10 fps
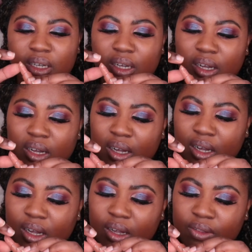
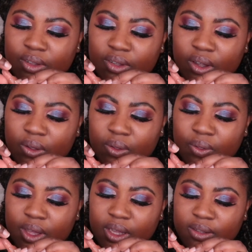Oh, this whole
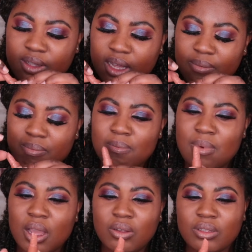thing is like
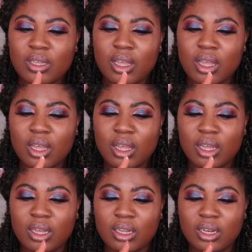
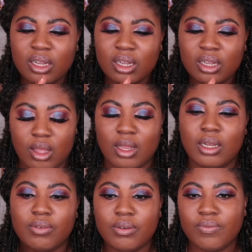melted. I
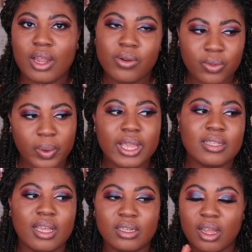live in far north
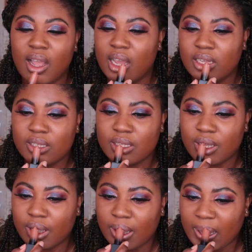Queensland, guys,
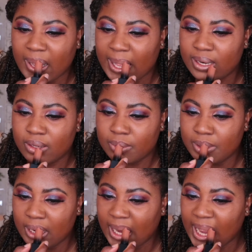so the
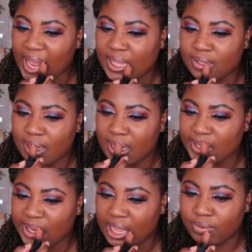humidity is
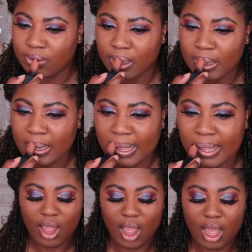next level here.
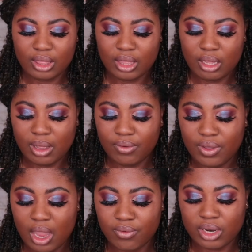I think my
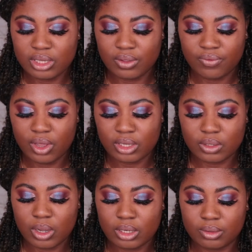favorite is the first
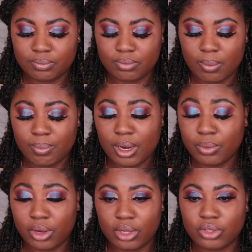one, but I'm
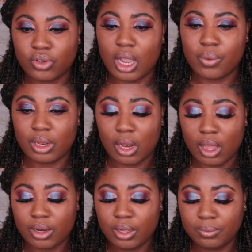gonna try it with a liner.